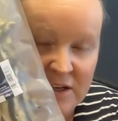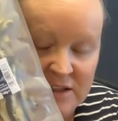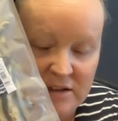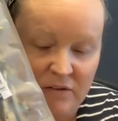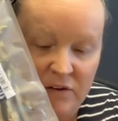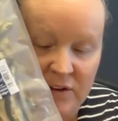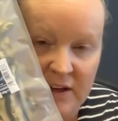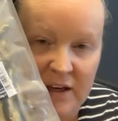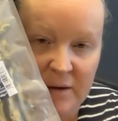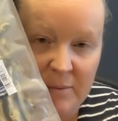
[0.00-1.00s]
So if you're
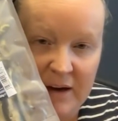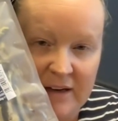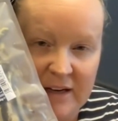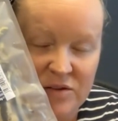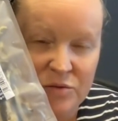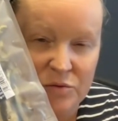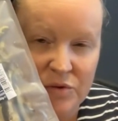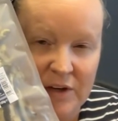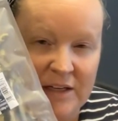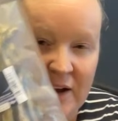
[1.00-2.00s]
thinking about a natural
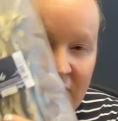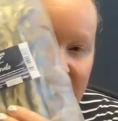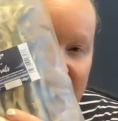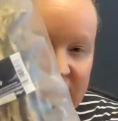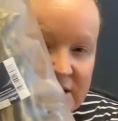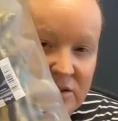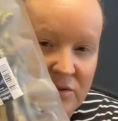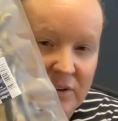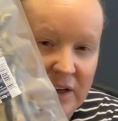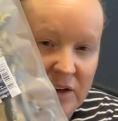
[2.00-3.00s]
treat, this is a
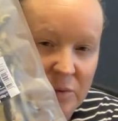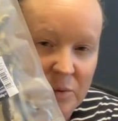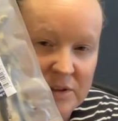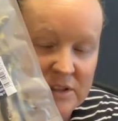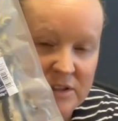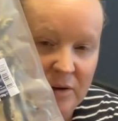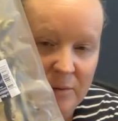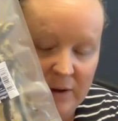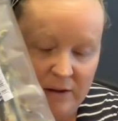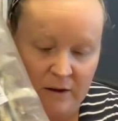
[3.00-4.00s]
really good one to start
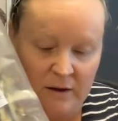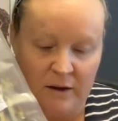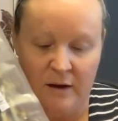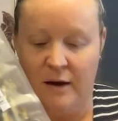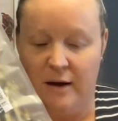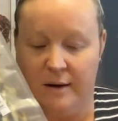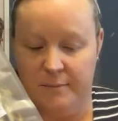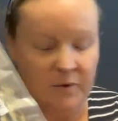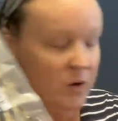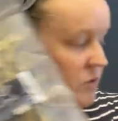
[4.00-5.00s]
with.
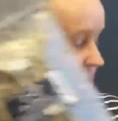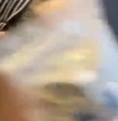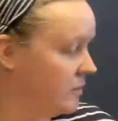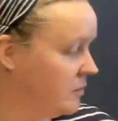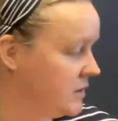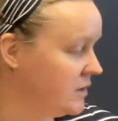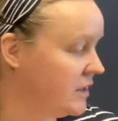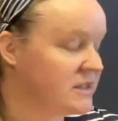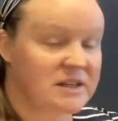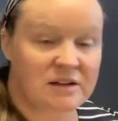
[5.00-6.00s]
Also, we do
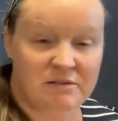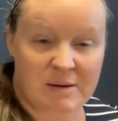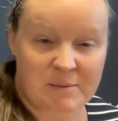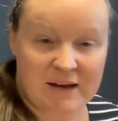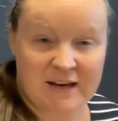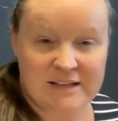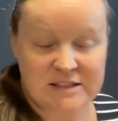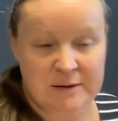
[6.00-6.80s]
things like the rabbit ears.